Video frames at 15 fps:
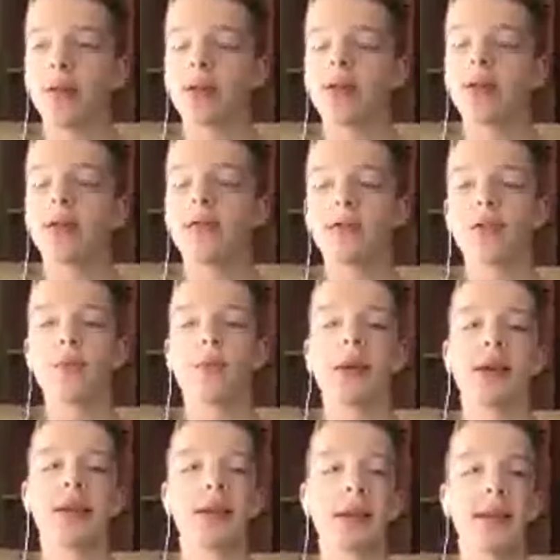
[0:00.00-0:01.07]
on YouTube
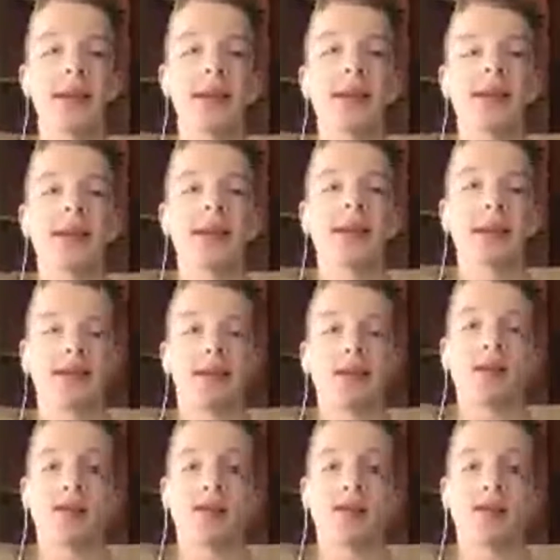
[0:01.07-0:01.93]
again today just because that's such